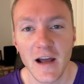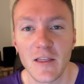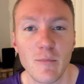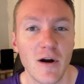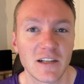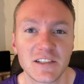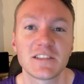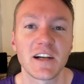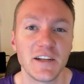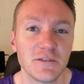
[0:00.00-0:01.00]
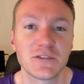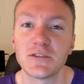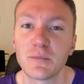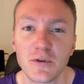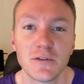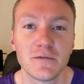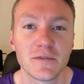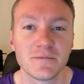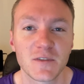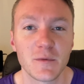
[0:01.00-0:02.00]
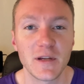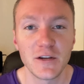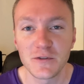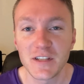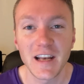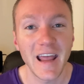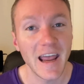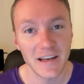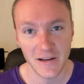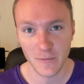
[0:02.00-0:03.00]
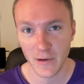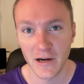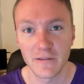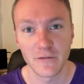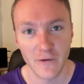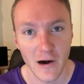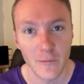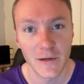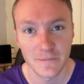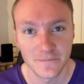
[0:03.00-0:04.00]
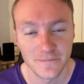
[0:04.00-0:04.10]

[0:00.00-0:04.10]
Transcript: how the process I use to improve could be used in any competitive environment.